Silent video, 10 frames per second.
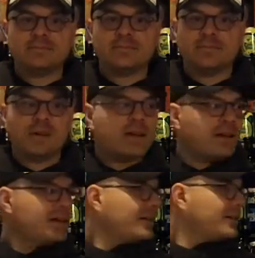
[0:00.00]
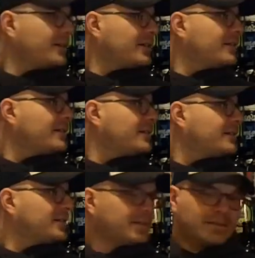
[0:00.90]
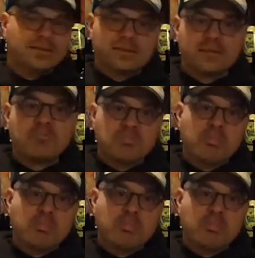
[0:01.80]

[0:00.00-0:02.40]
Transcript: A solid mid-grade A.